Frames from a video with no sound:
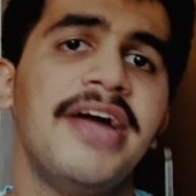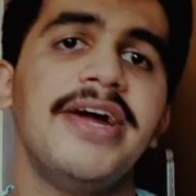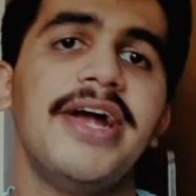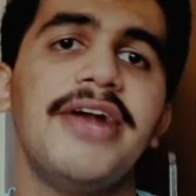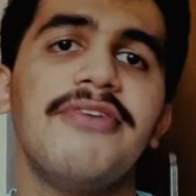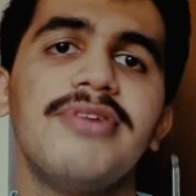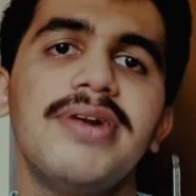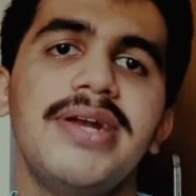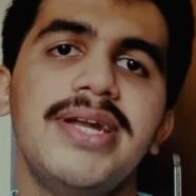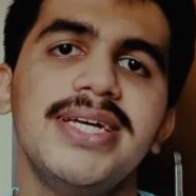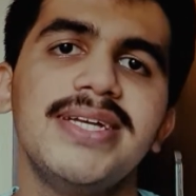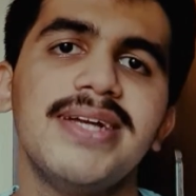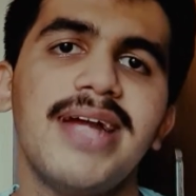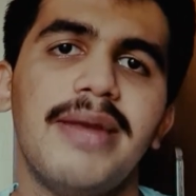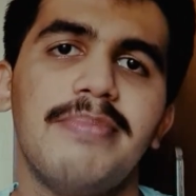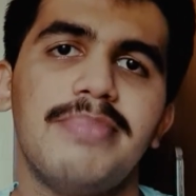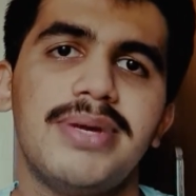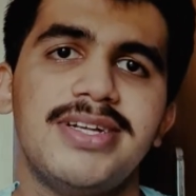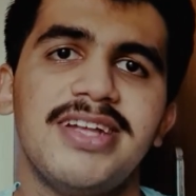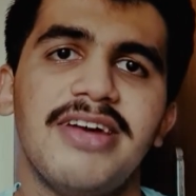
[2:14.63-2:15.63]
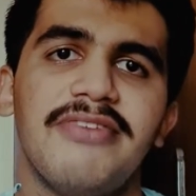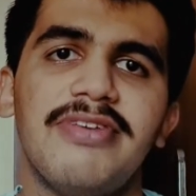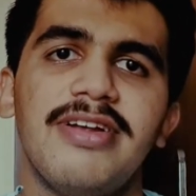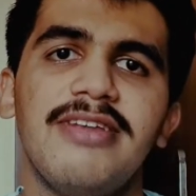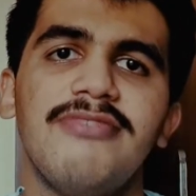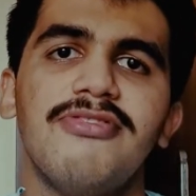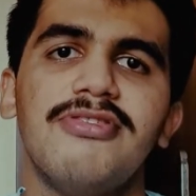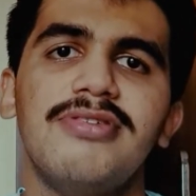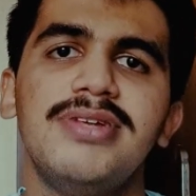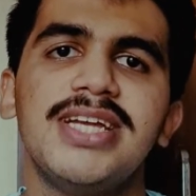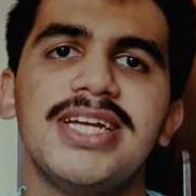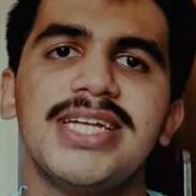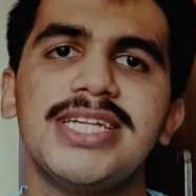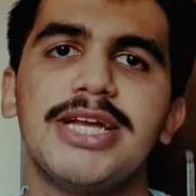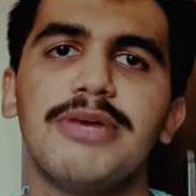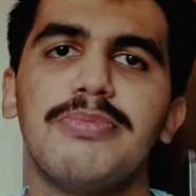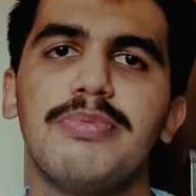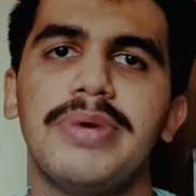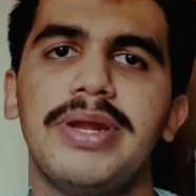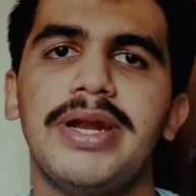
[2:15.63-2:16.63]
It was decent, but several phones have
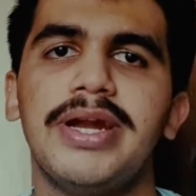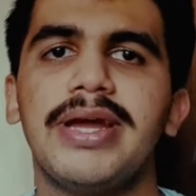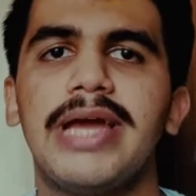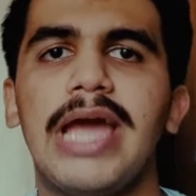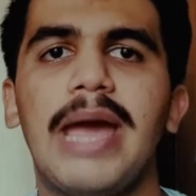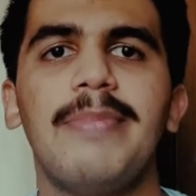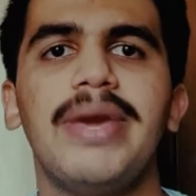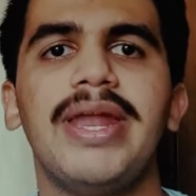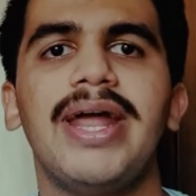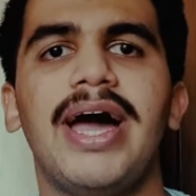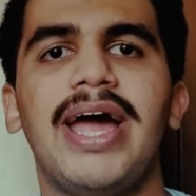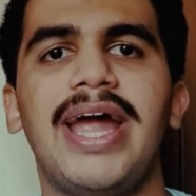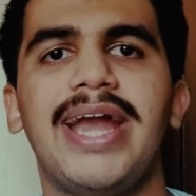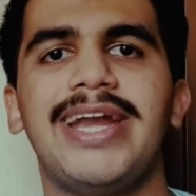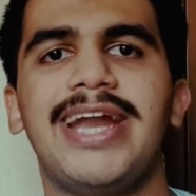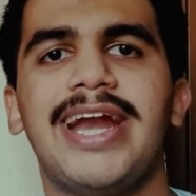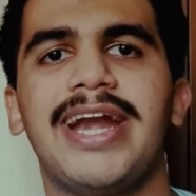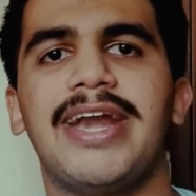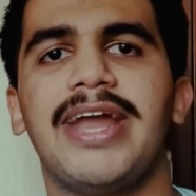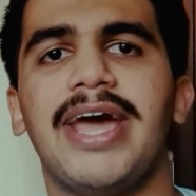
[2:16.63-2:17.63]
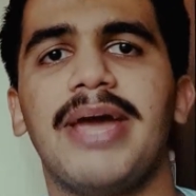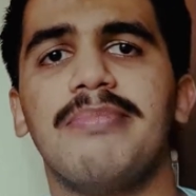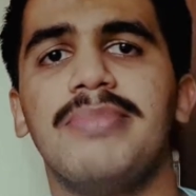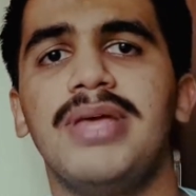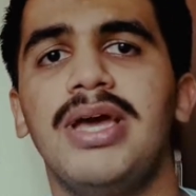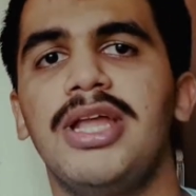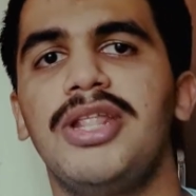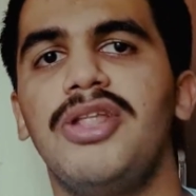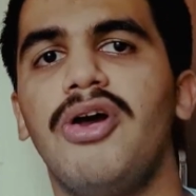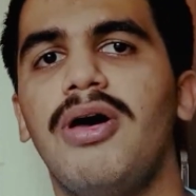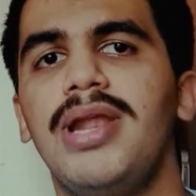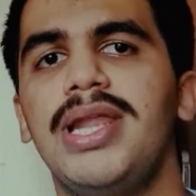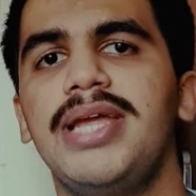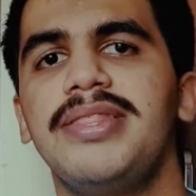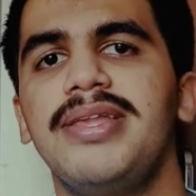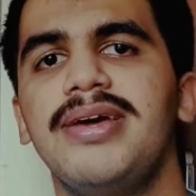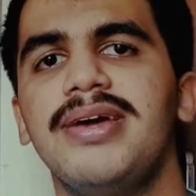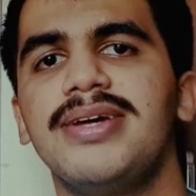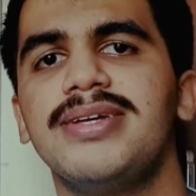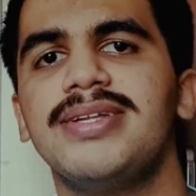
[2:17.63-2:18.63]
superior camera at that time. The
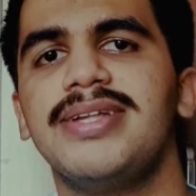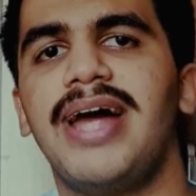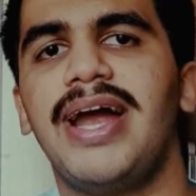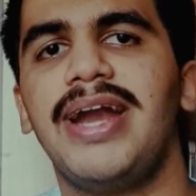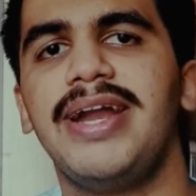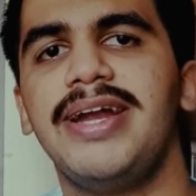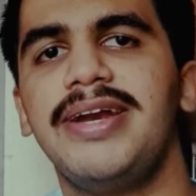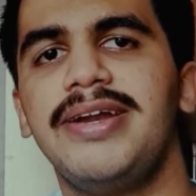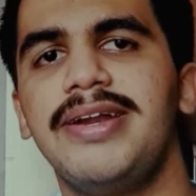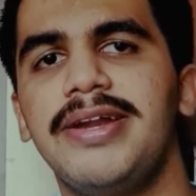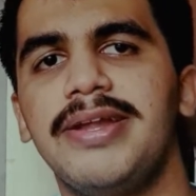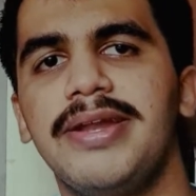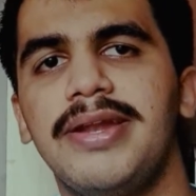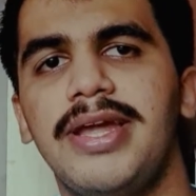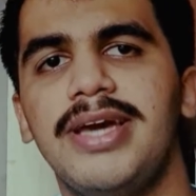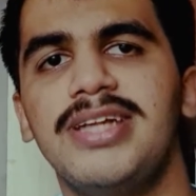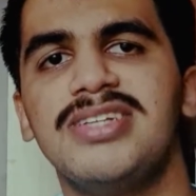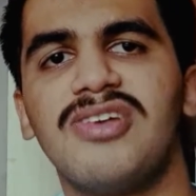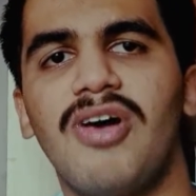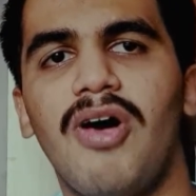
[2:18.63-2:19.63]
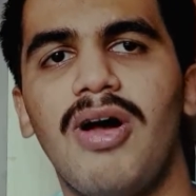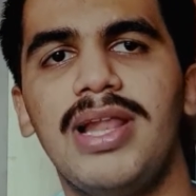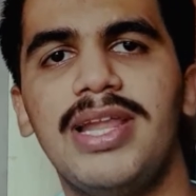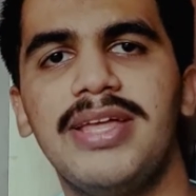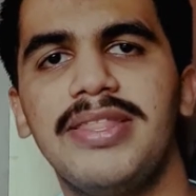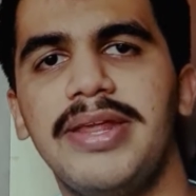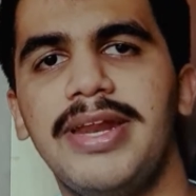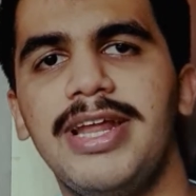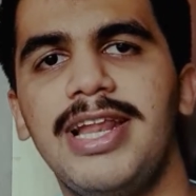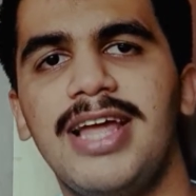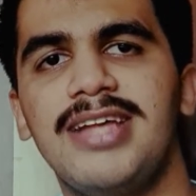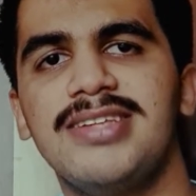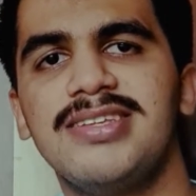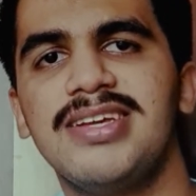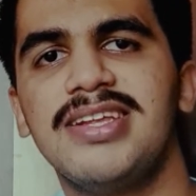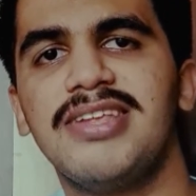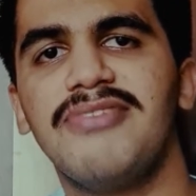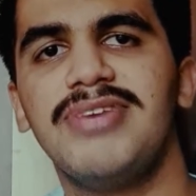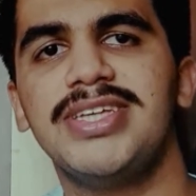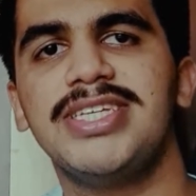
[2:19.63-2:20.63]
only thing is that it retains all the three
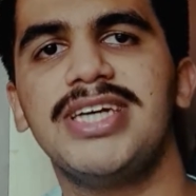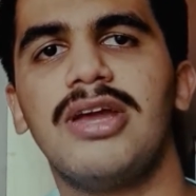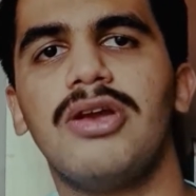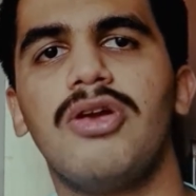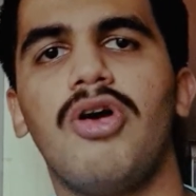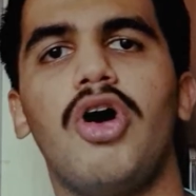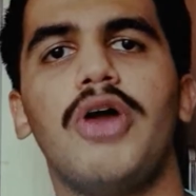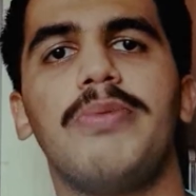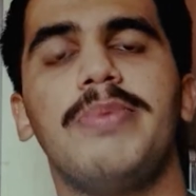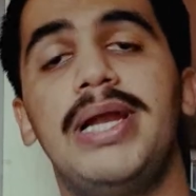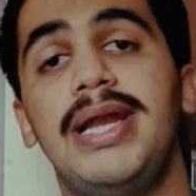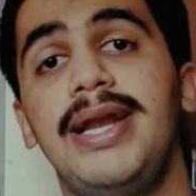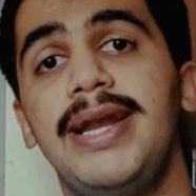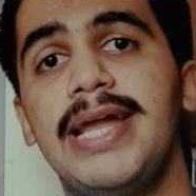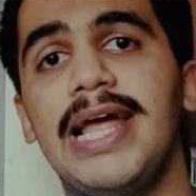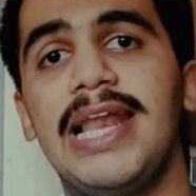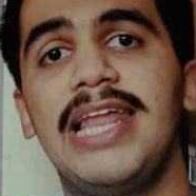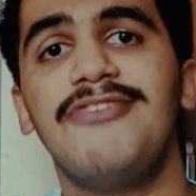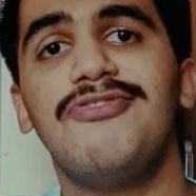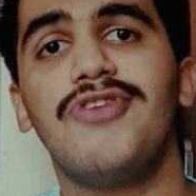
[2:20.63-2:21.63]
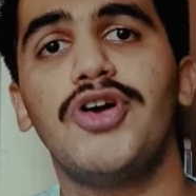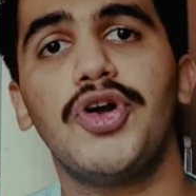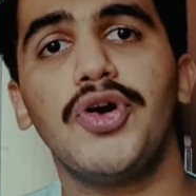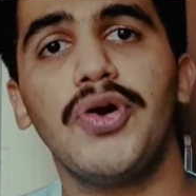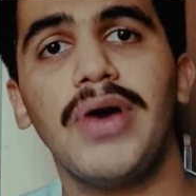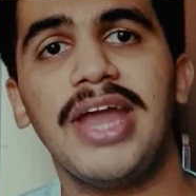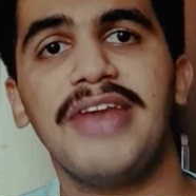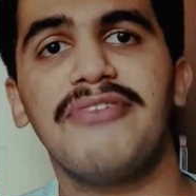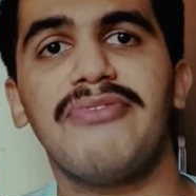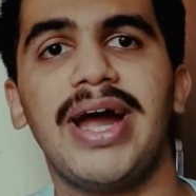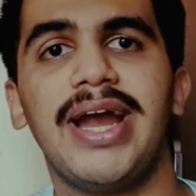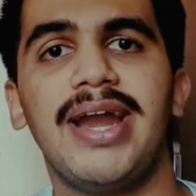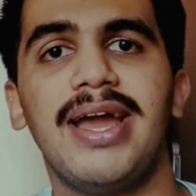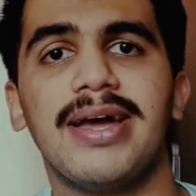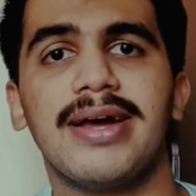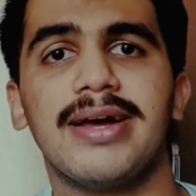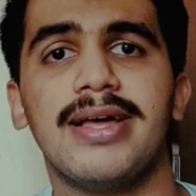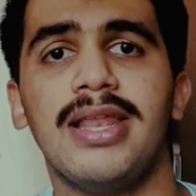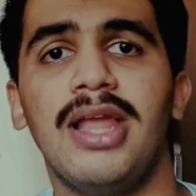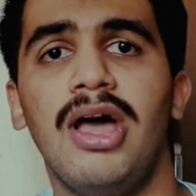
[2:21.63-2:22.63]
lenses which are normal, telephoto and wide
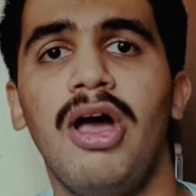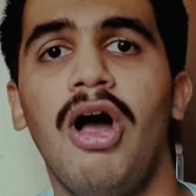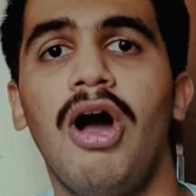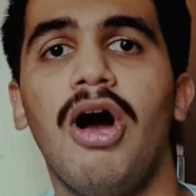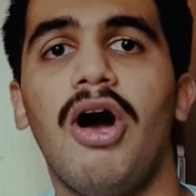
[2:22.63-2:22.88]
angle.